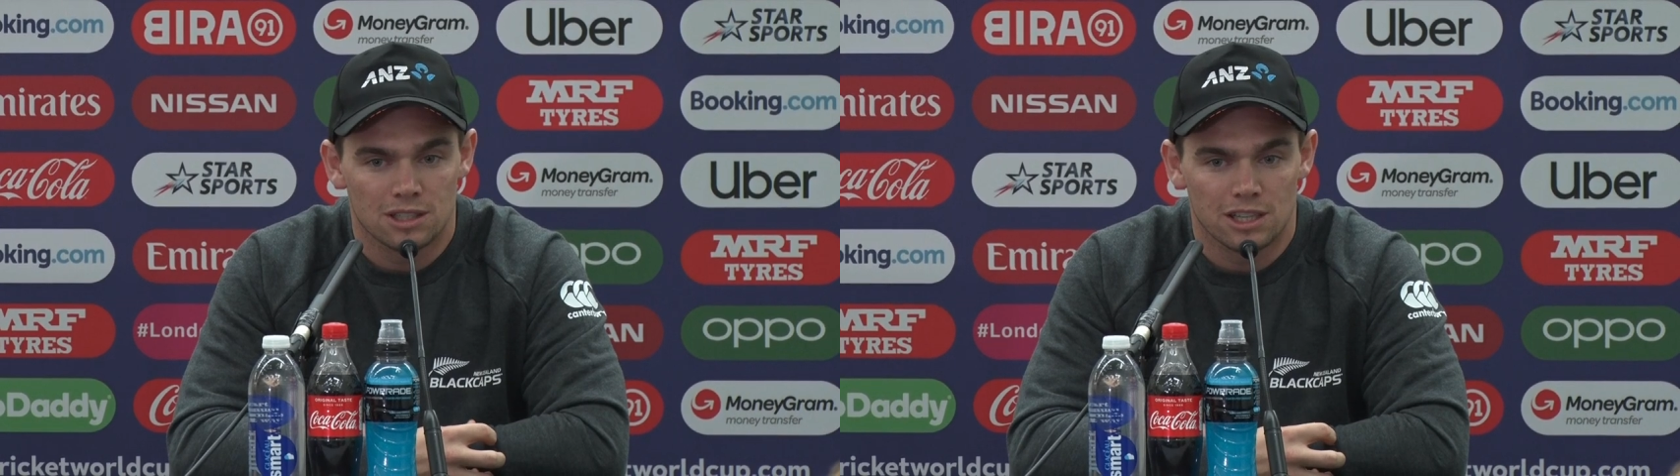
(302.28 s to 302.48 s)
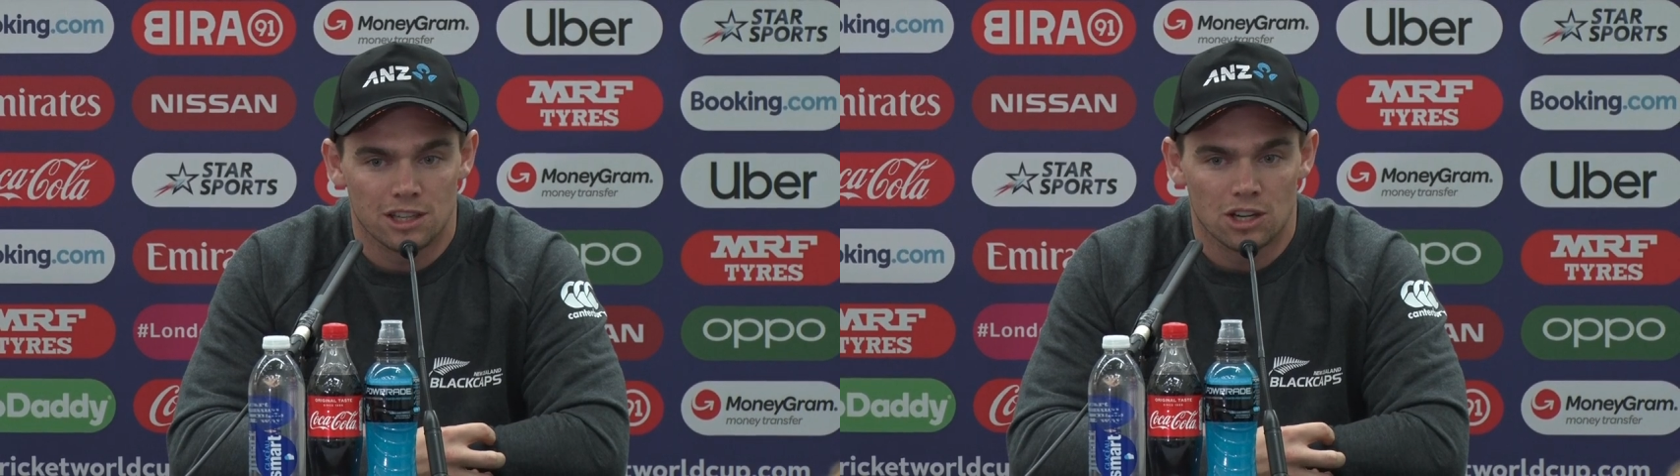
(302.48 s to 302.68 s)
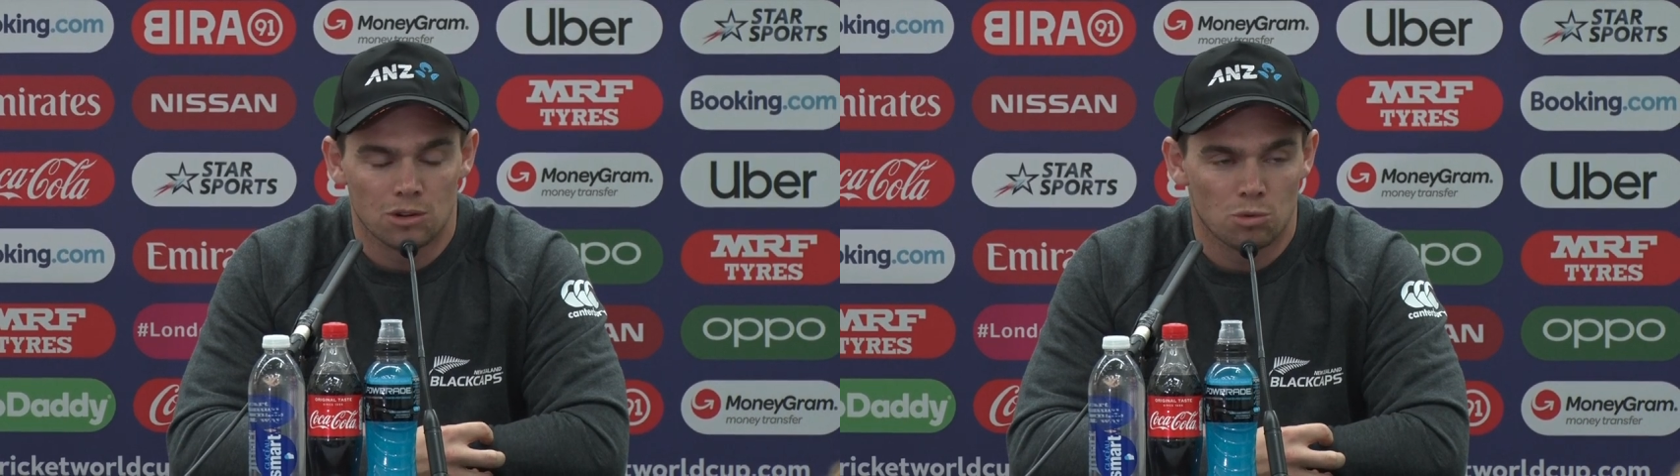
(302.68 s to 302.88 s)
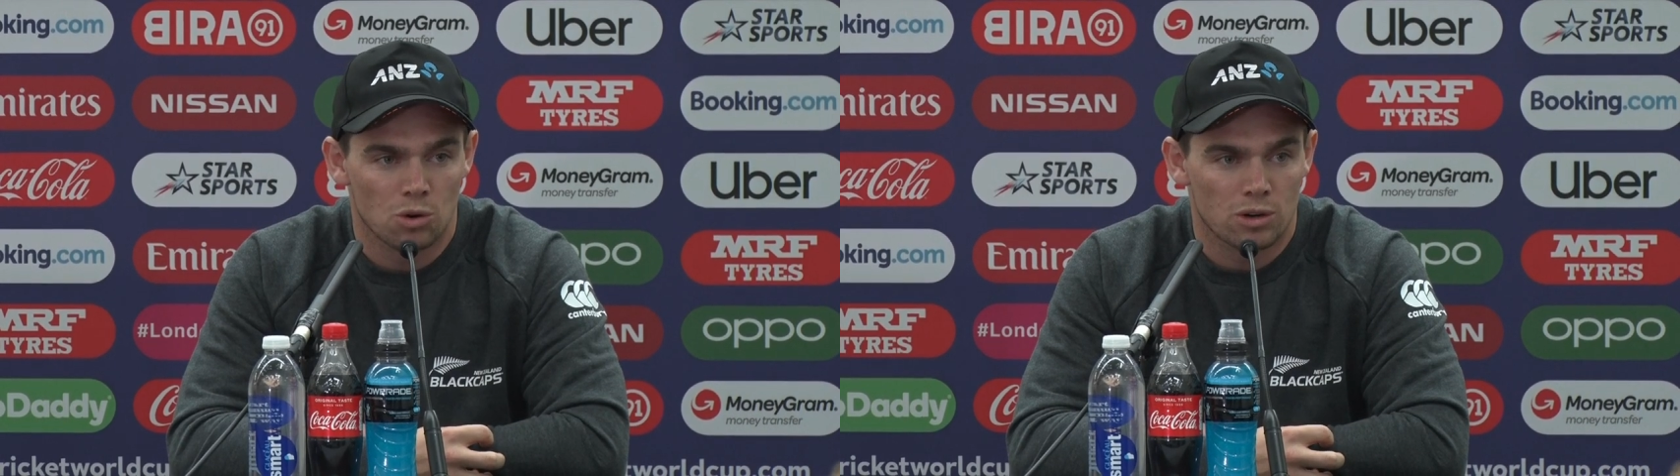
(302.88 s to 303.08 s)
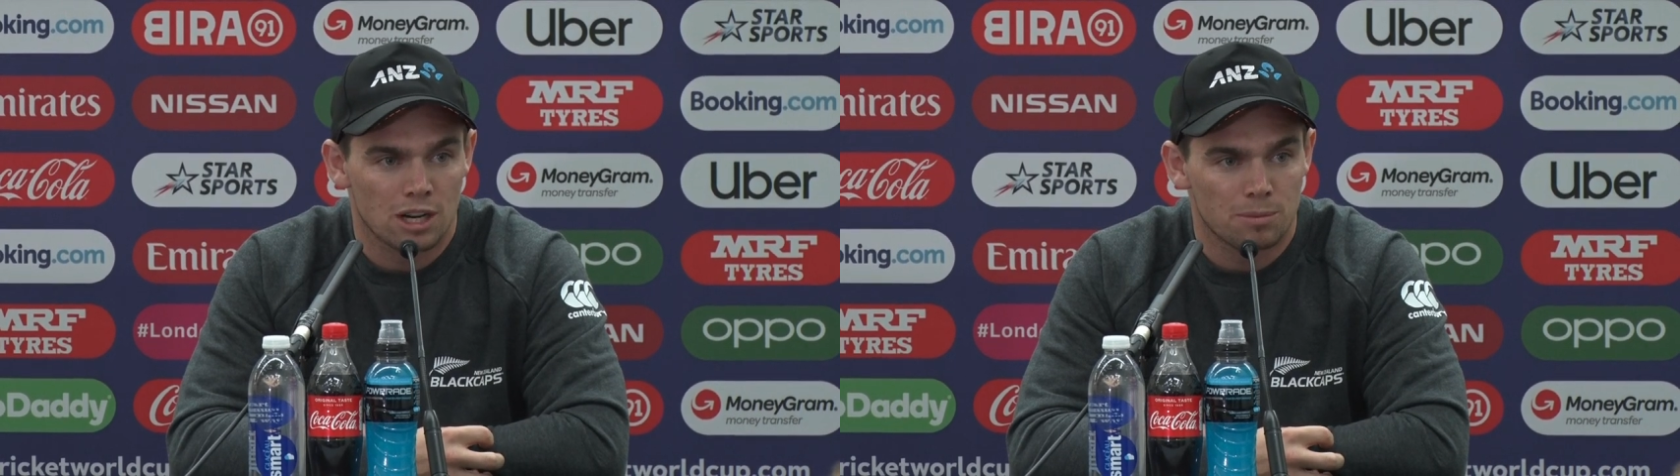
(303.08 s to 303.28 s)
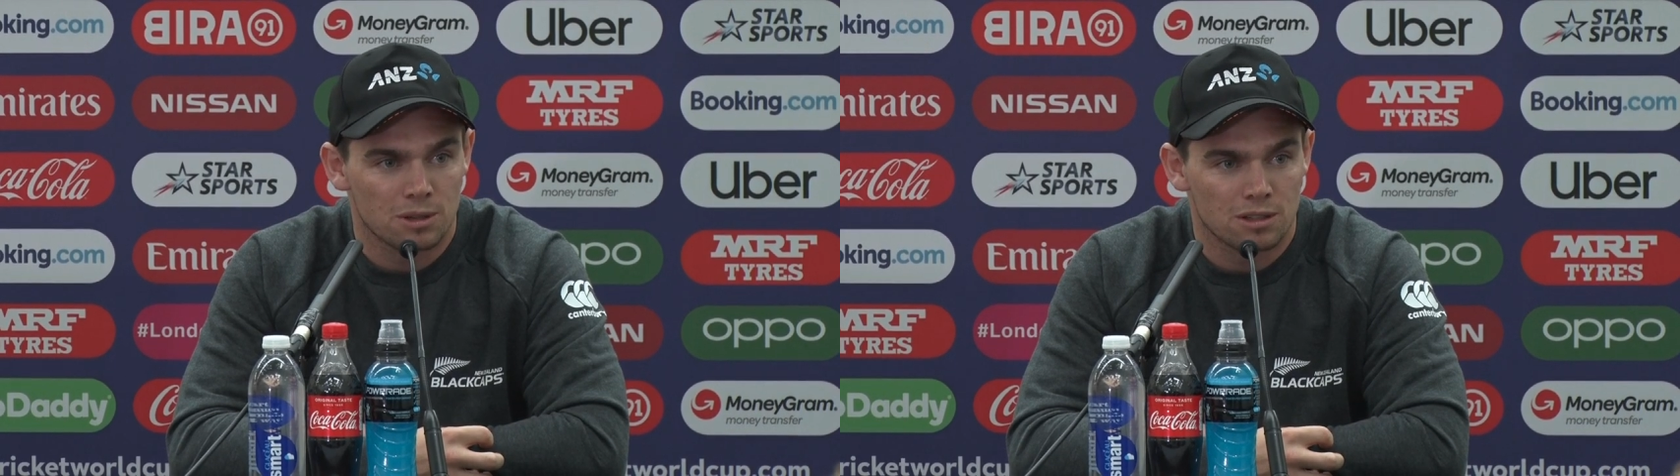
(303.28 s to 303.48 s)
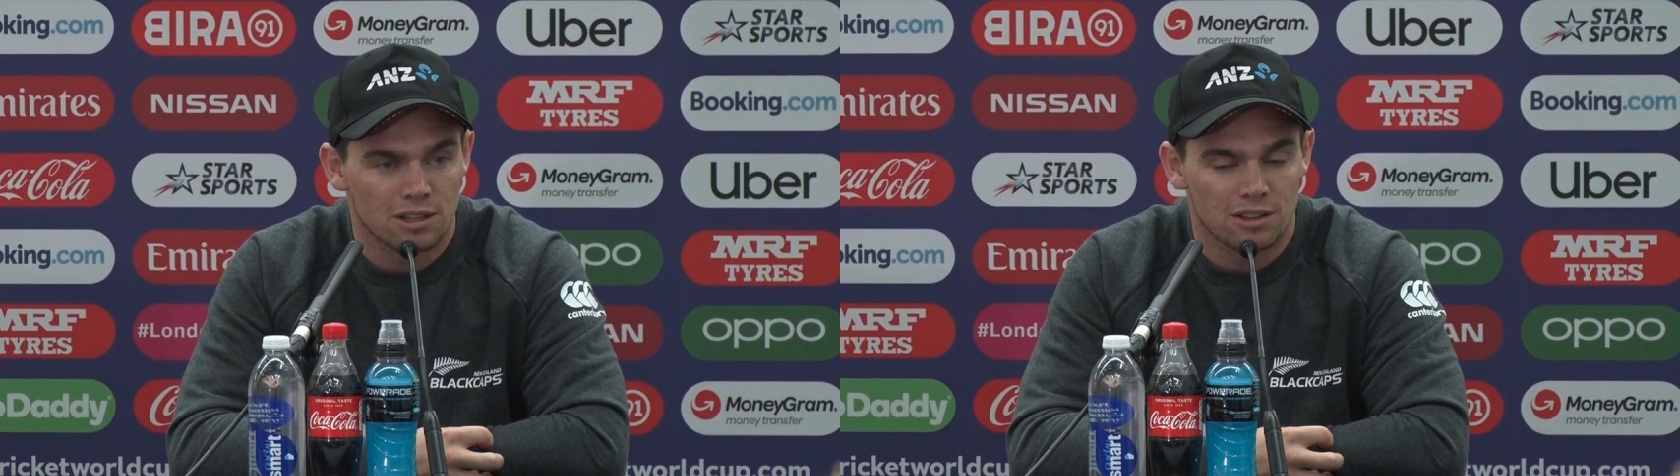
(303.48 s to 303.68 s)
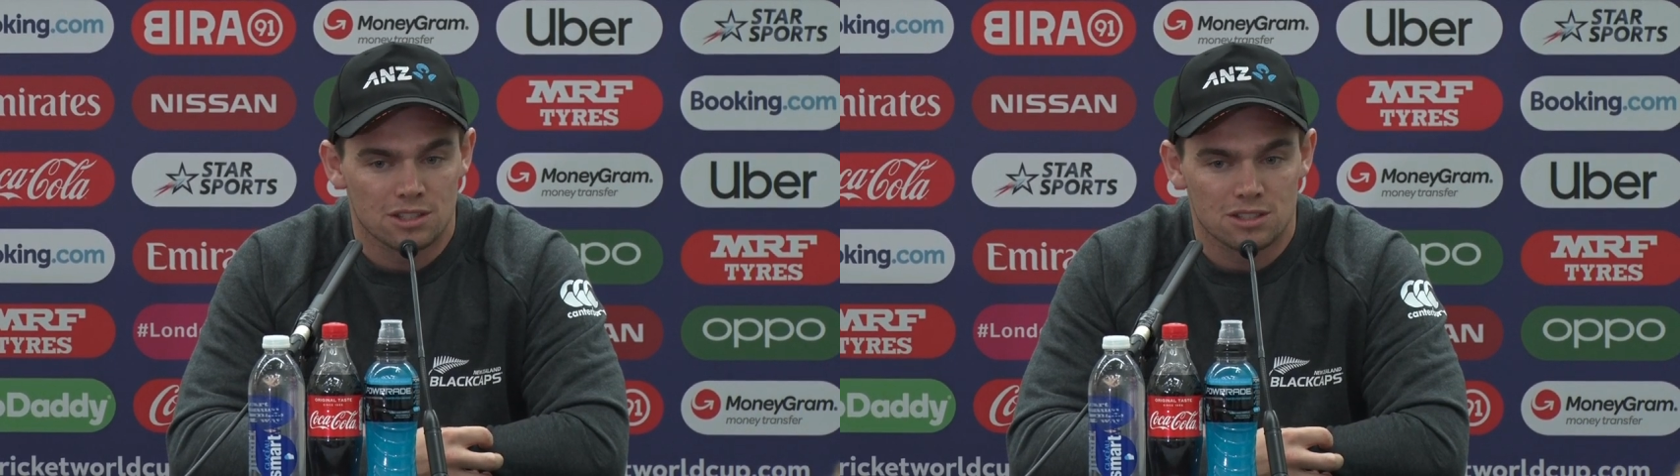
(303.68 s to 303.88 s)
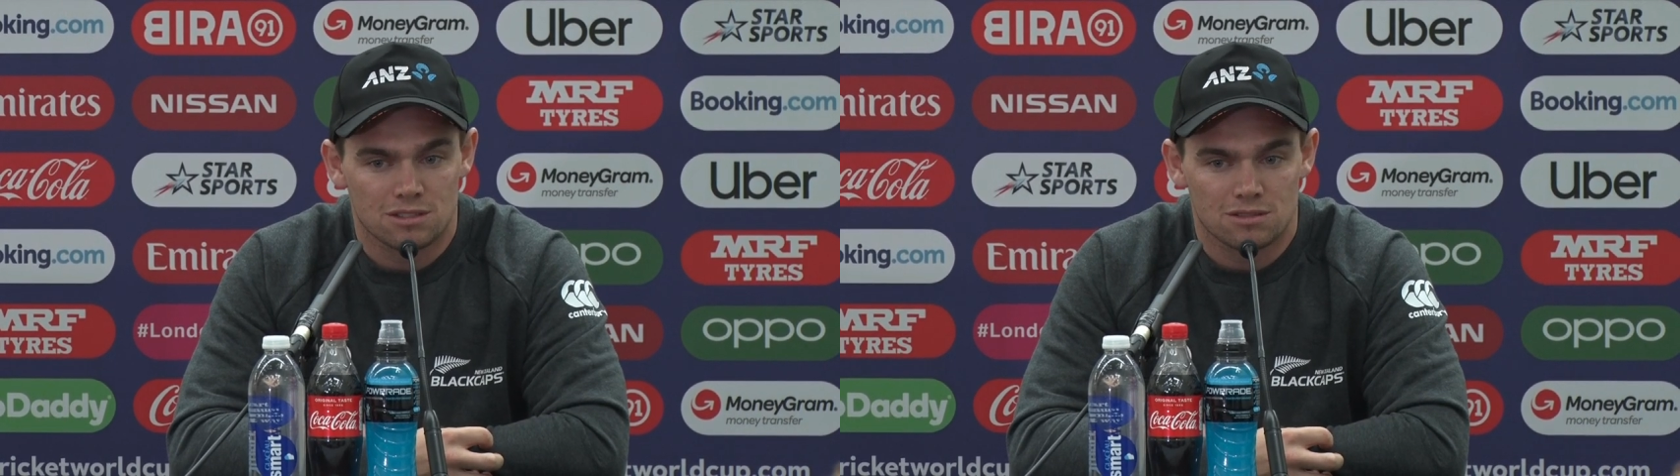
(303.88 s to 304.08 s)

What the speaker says: you know, in a World Cup and in this